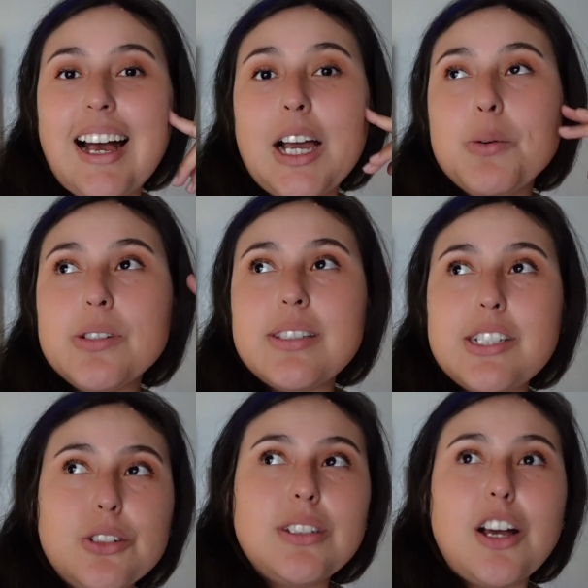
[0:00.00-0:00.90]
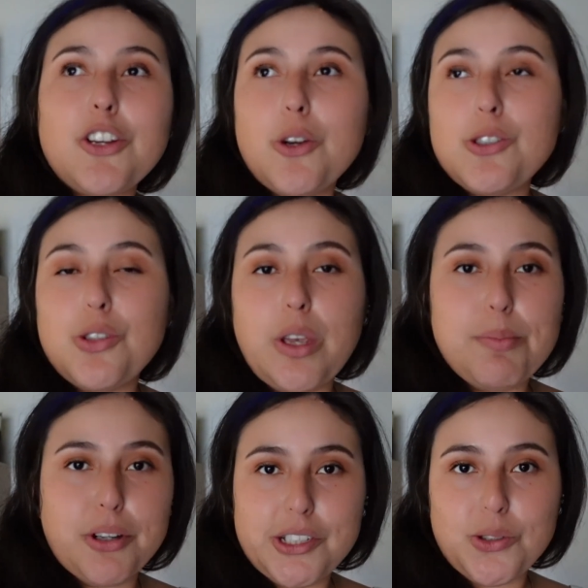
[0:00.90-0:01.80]
I will still not go to a
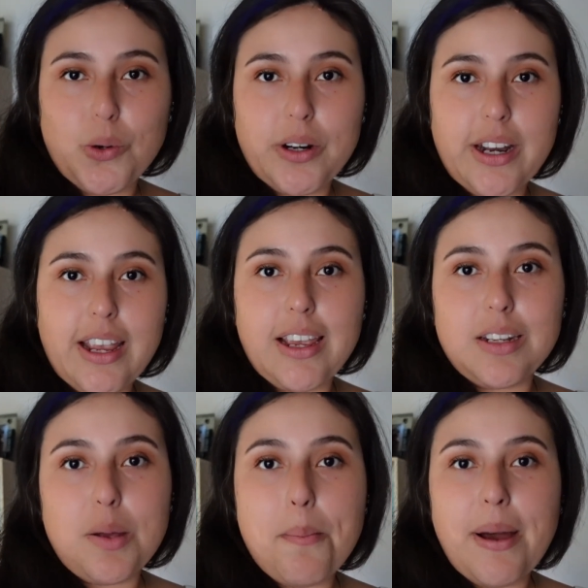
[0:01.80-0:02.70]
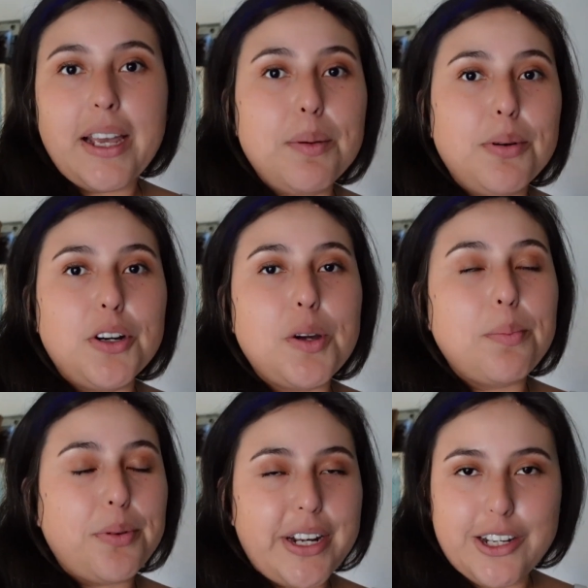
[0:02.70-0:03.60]
bookstore and buy a
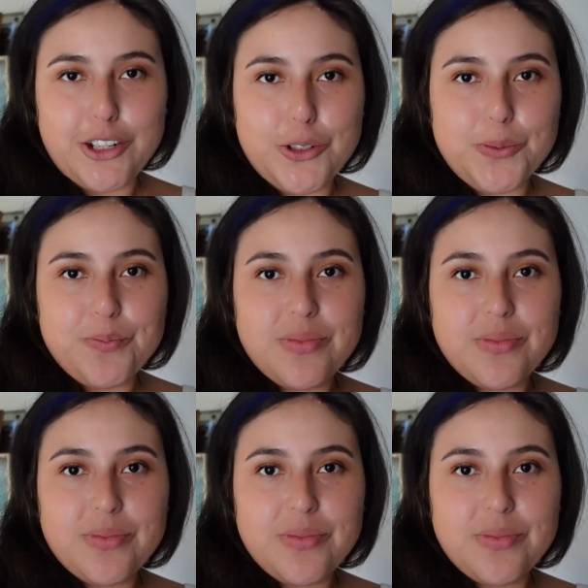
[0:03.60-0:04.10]
book brand new.